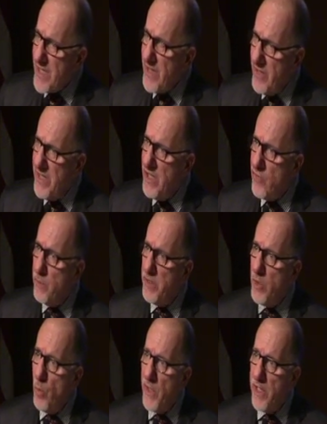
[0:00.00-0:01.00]
the need to
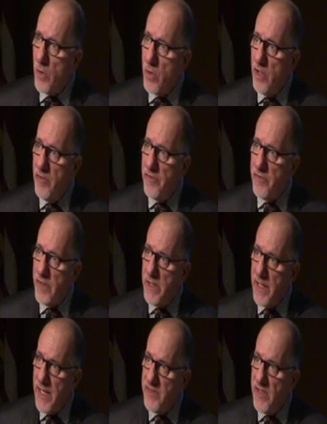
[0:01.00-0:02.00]
be aware of
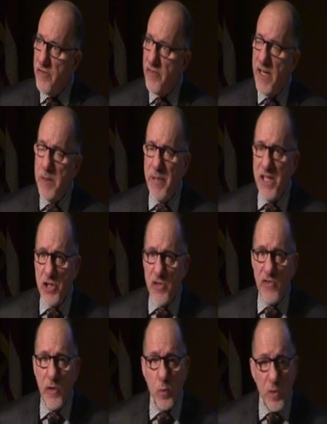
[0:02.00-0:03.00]
identifying
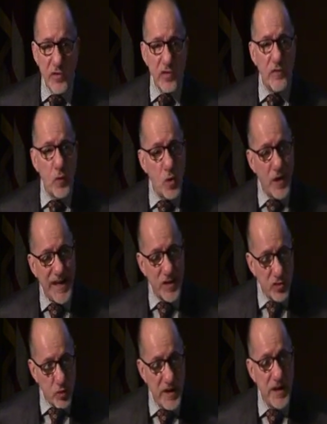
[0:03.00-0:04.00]
patients at risk for
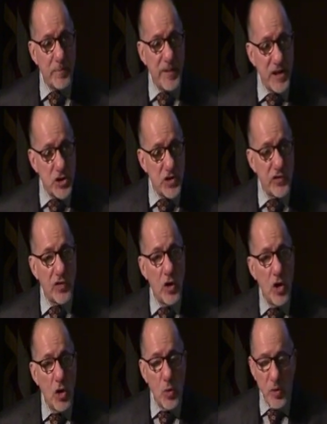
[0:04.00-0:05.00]
and treating patients
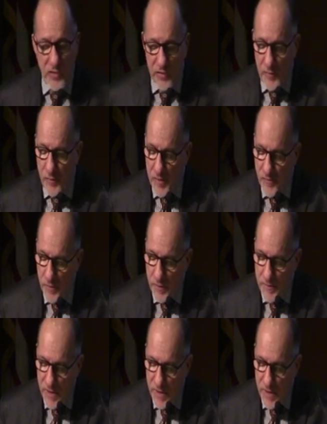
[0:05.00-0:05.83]
who were suffering from